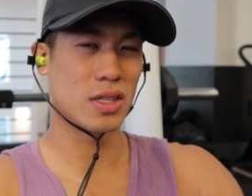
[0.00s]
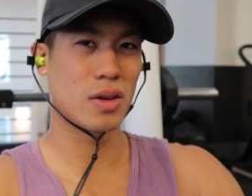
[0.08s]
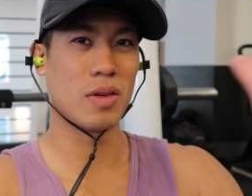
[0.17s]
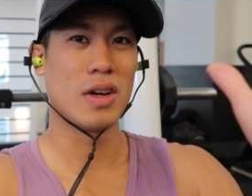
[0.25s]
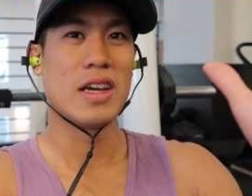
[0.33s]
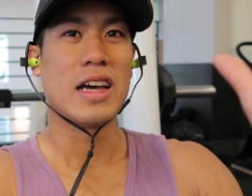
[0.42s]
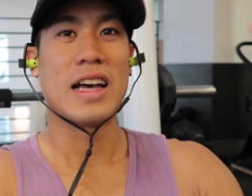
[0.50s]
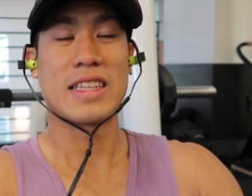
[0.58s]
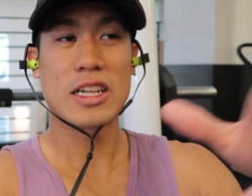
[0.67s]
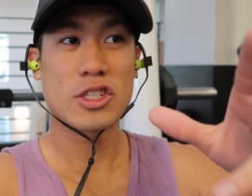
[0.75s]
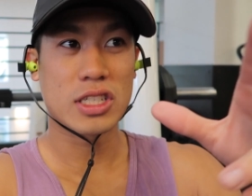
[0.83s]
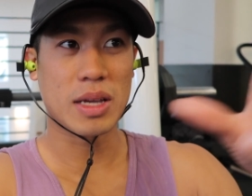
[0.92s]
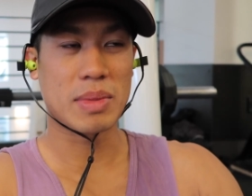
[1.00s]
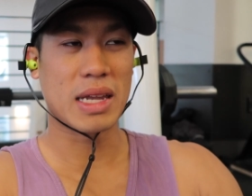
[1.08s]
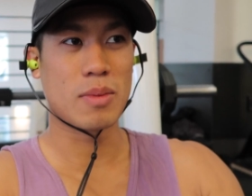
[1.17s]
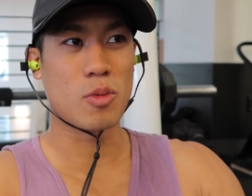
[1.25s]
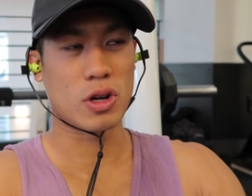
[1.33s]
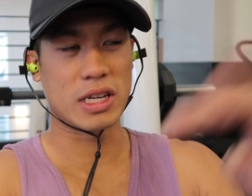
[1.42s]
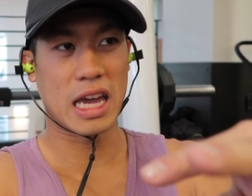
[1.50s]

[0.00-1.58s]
So essentially I'm getting more